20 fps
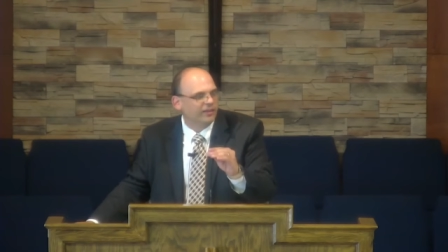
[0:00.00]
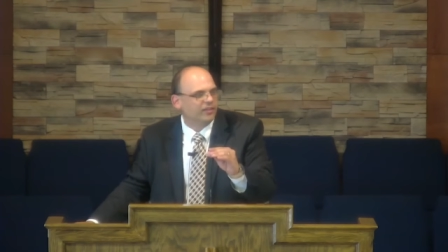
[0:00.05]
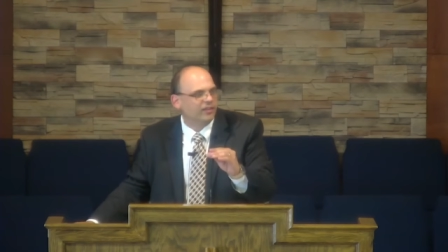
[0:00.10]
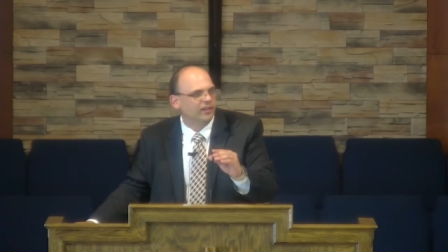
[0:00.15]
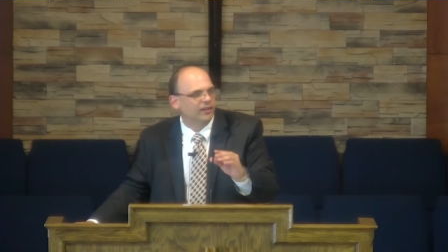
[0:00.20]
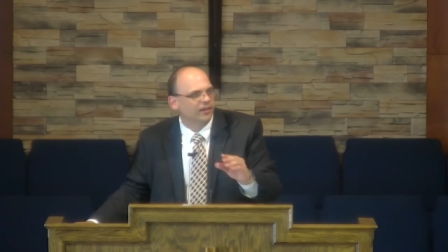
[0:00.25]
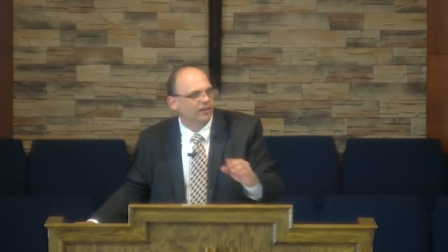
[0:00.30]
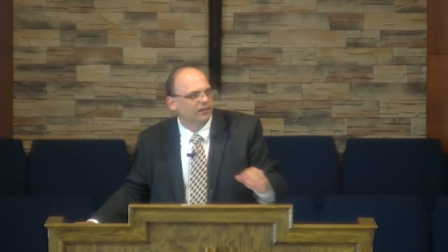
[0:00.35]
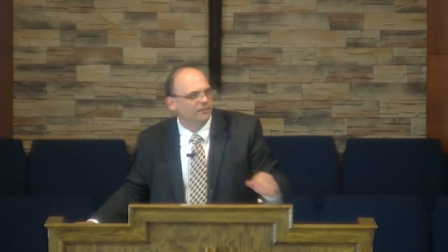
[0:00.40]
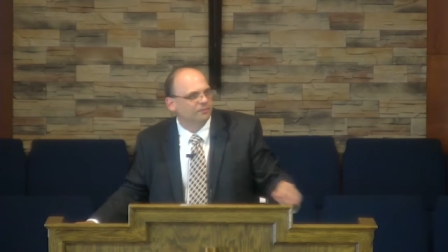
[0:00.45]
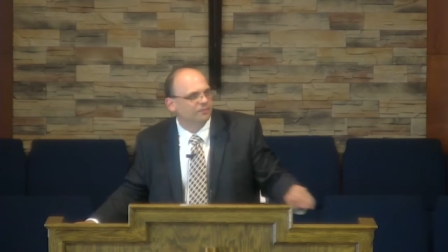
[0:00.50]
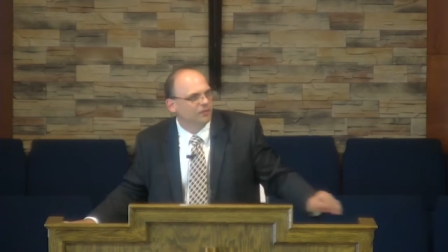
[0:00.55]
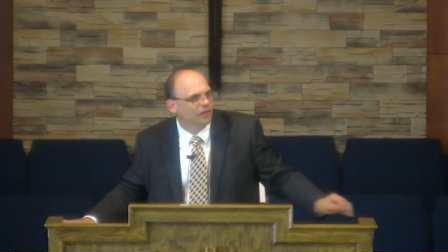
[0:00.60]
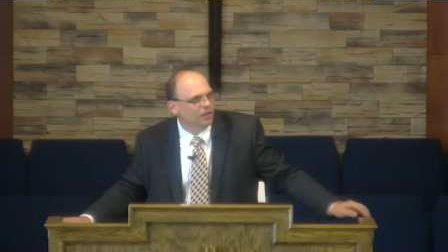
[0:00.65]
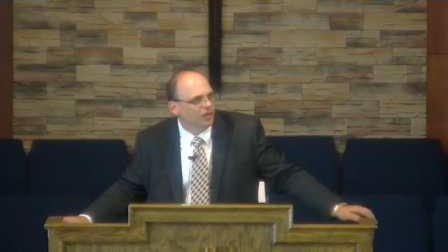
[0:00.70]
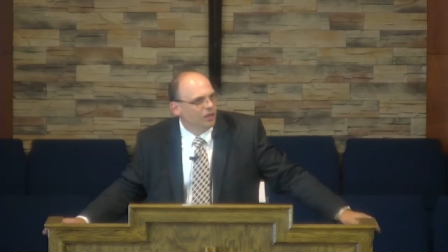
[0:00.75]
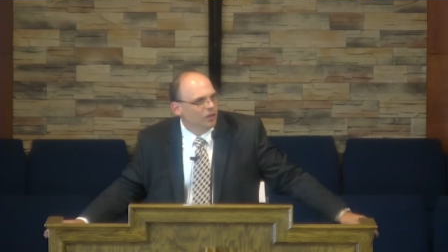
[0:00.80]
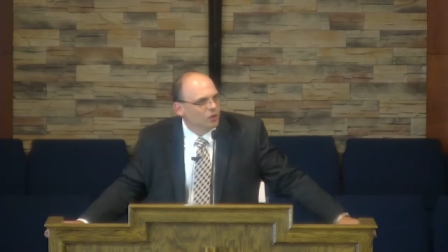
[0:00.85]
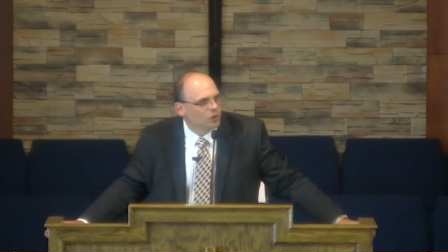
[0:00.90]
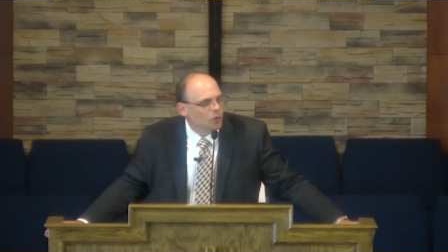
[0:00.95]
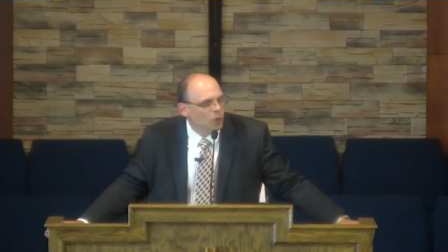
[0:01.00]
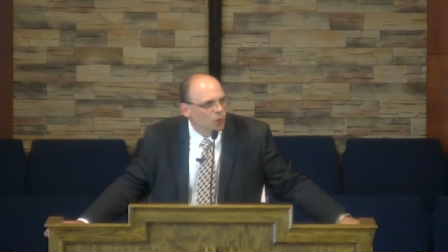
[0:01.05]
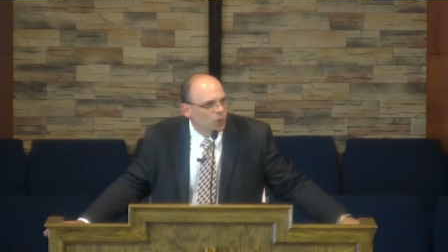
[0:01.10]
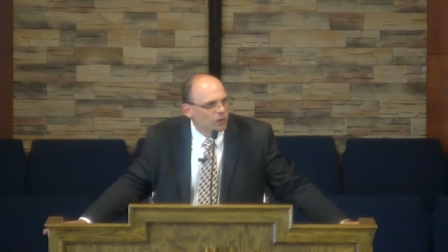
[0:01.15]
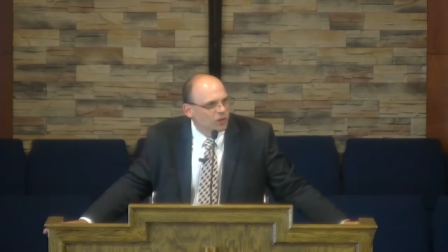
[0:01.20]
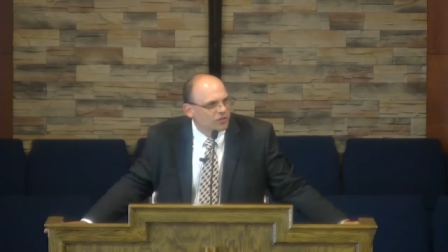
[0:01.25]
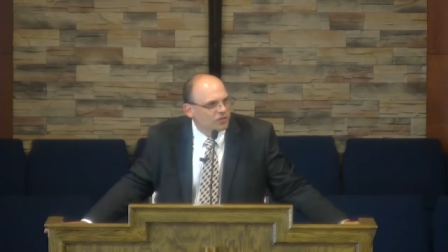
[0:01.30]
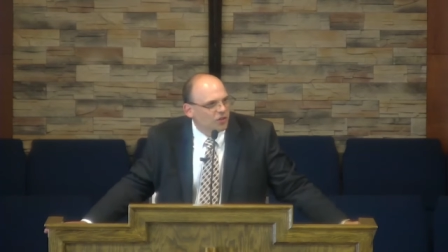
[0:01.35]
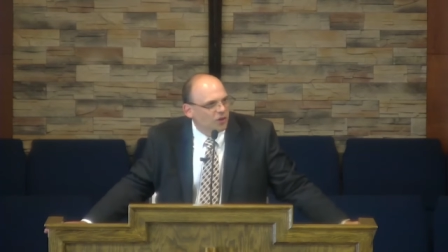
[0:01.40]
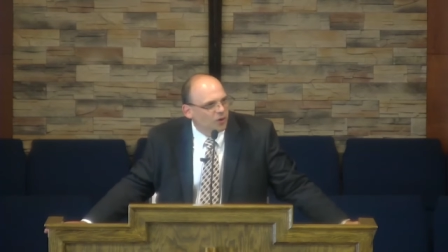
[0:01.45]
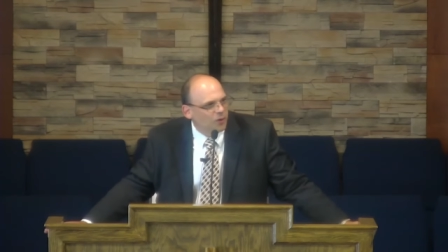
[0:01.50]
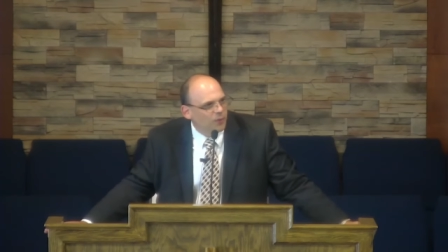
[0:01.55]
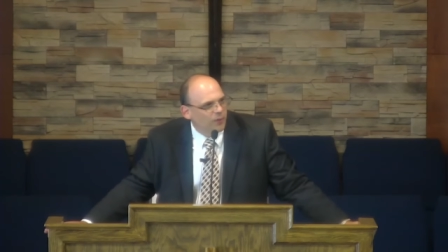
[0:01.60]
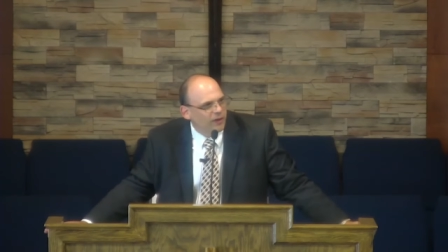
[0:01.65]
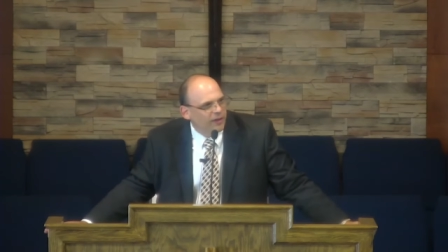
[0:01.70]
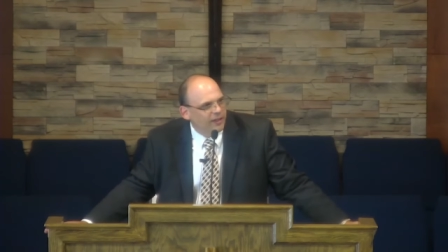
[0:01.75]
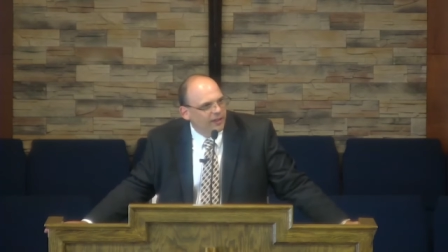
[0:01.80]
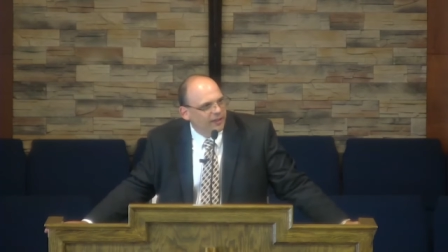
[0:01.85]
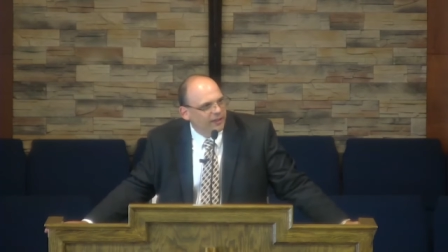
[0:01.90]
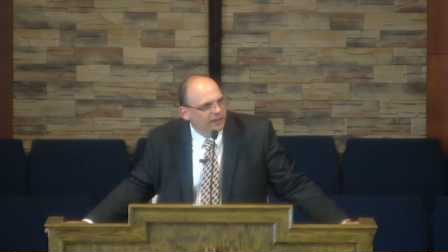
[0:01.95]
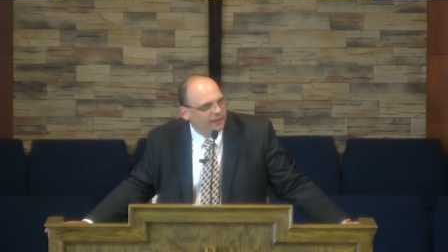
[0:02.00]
The Lord's already